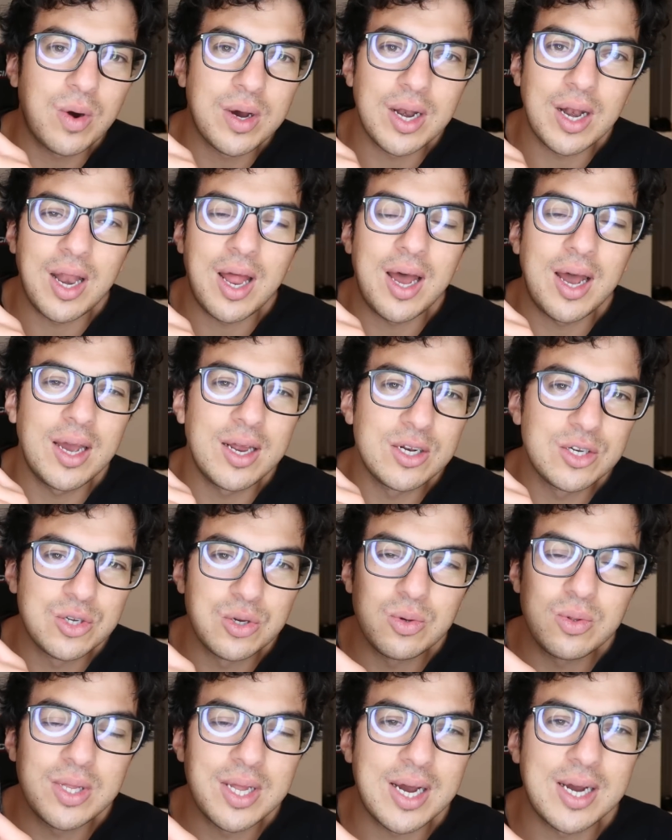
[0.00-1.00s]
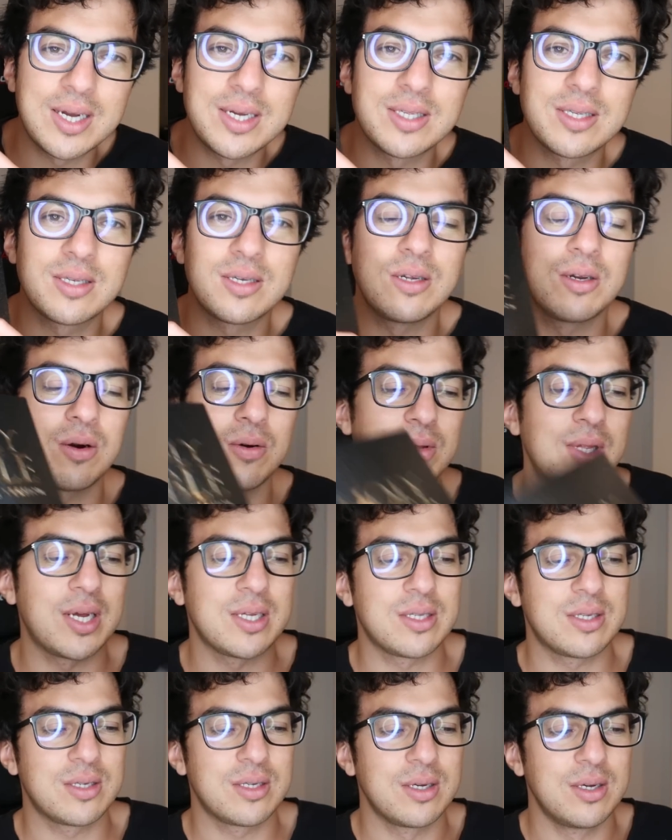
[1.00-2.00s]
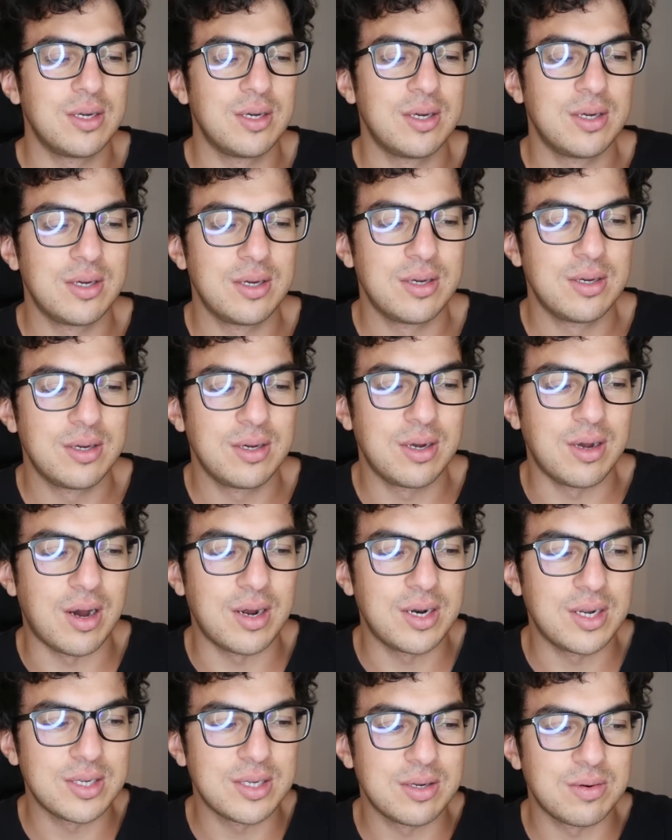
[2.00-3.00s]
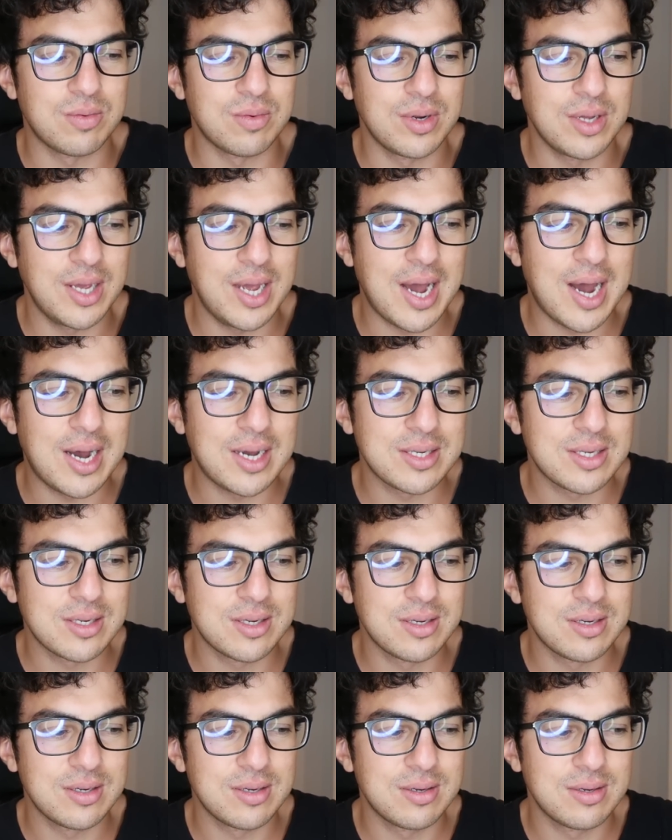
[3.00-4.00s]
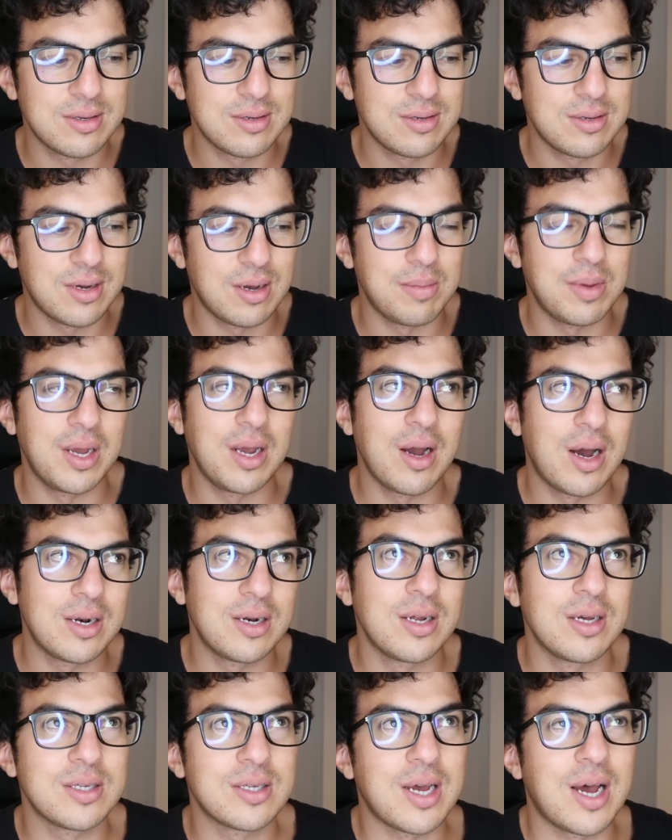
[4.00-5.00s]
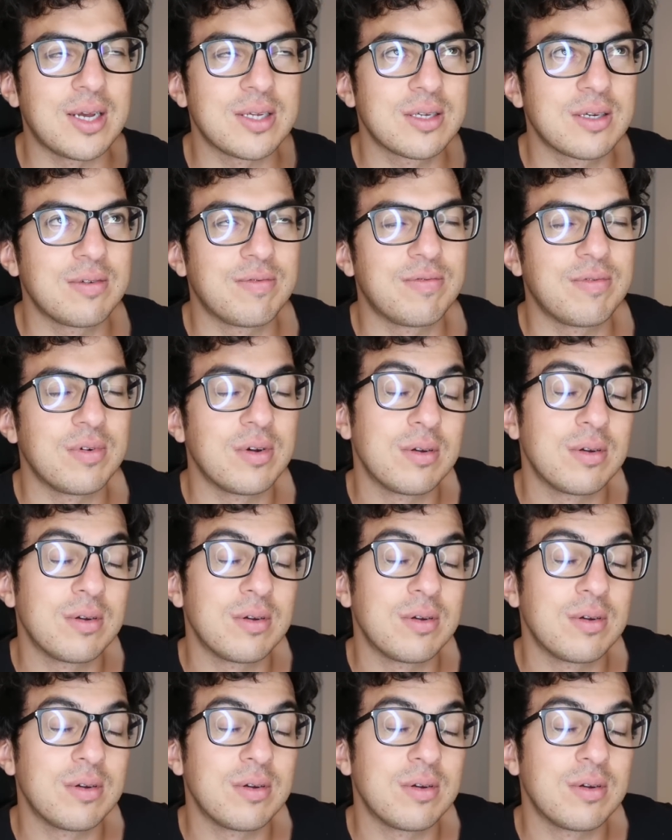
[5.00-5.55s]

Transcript: one line, two lines, you know, that's, God doesn't really ask I mean, God does ask,